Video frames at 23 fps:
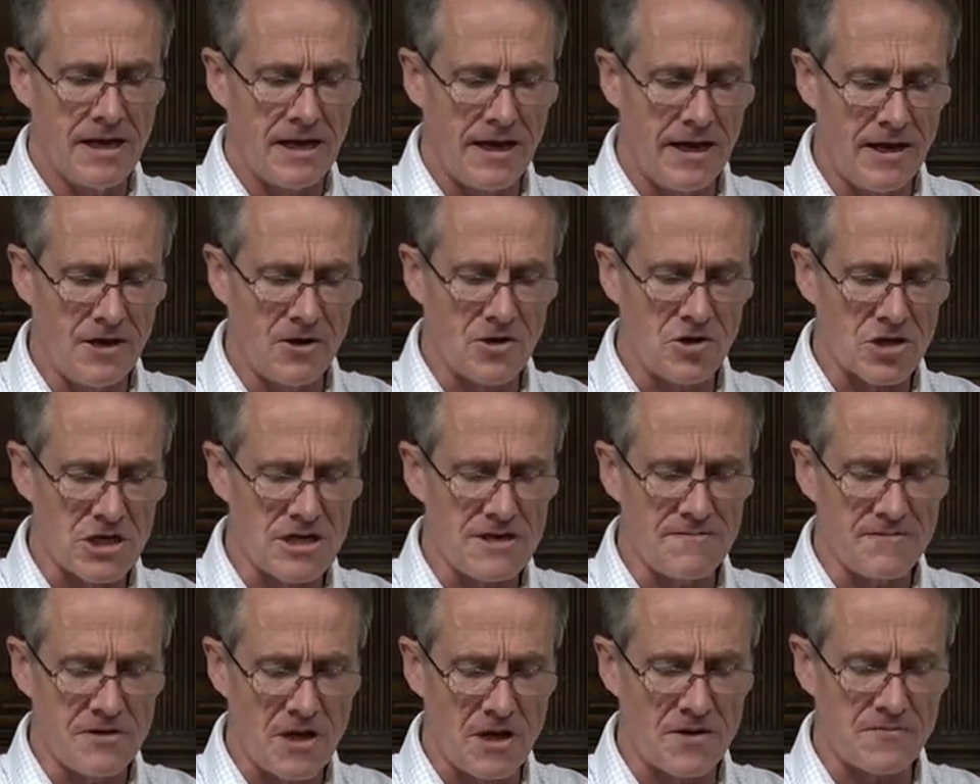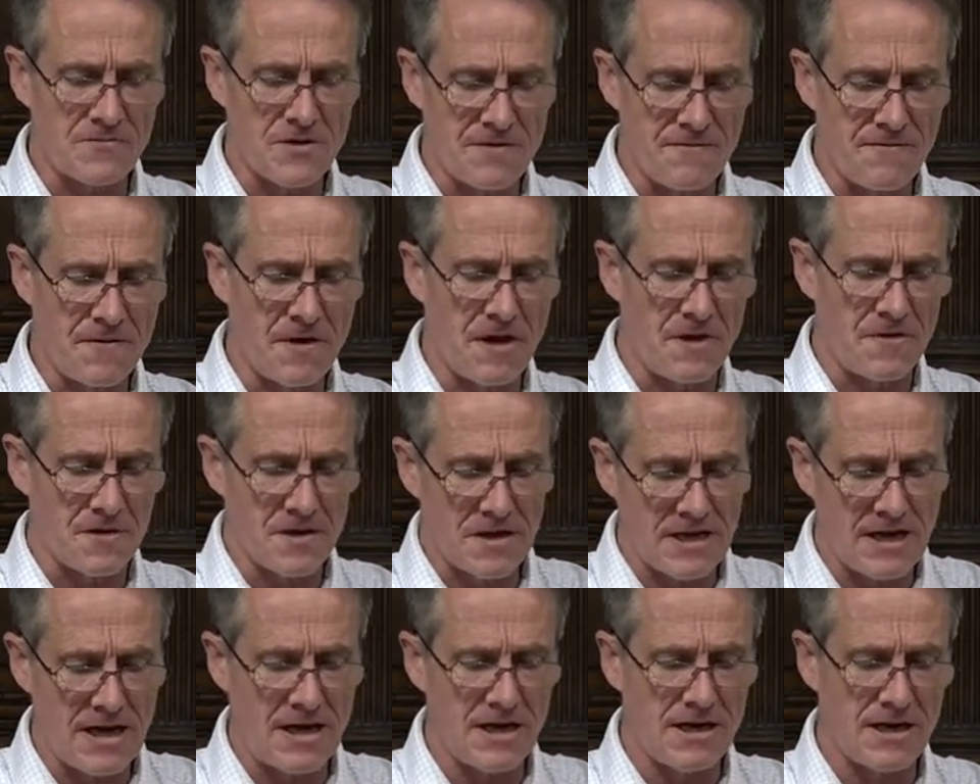Enosh lived after he
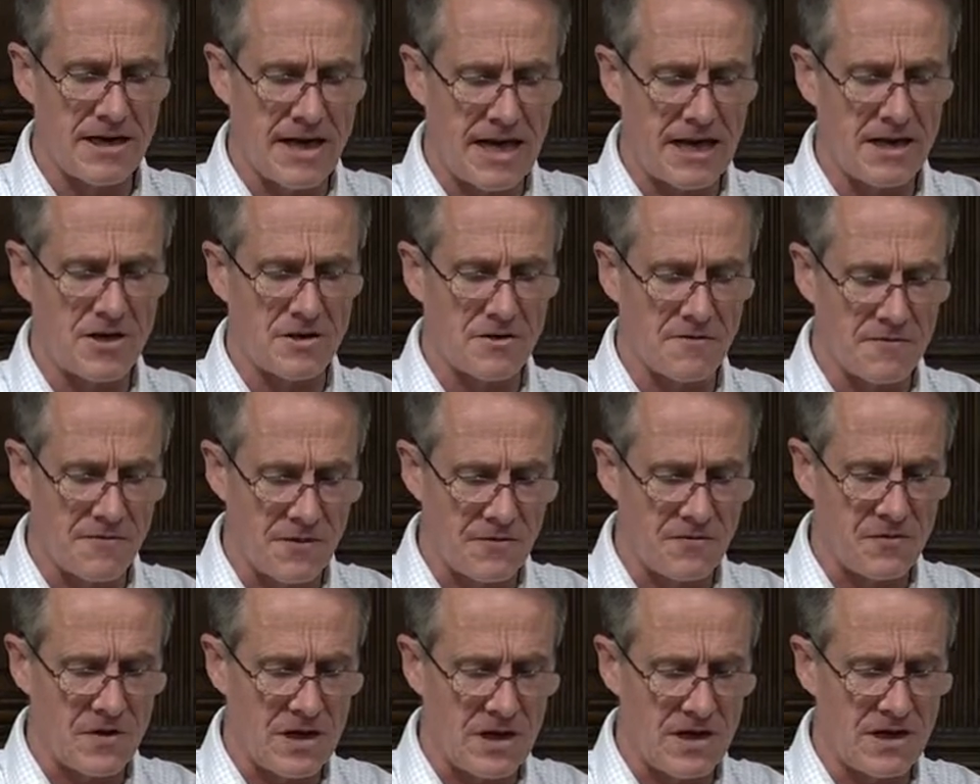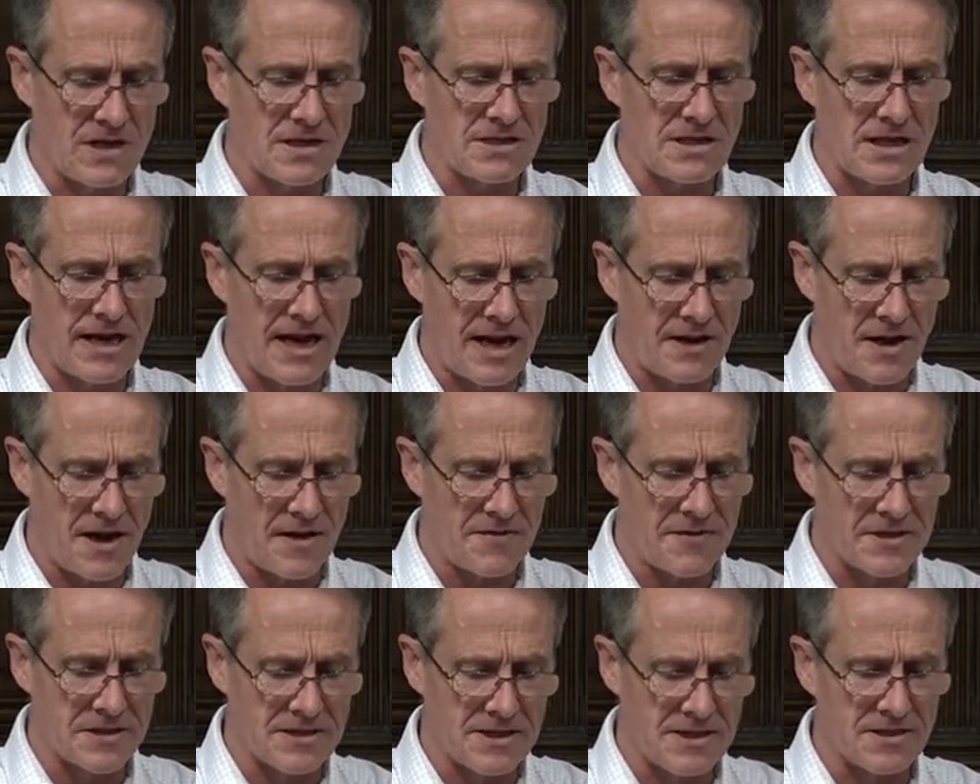fathered Kenan eight hundred and fifteen years and had
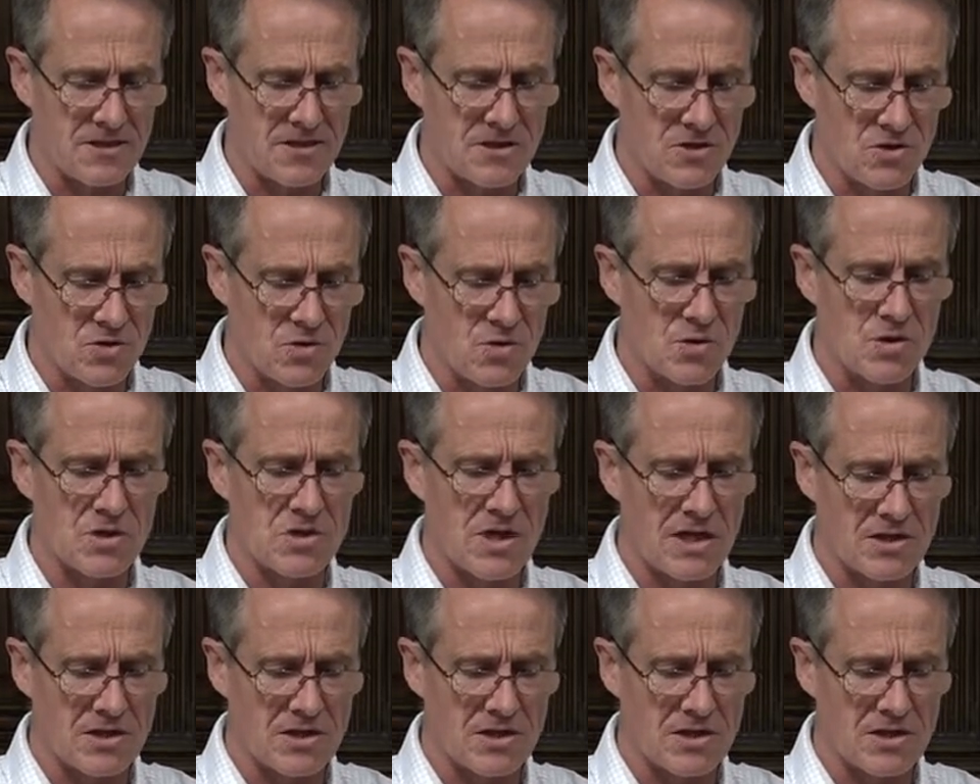other sons and daughters.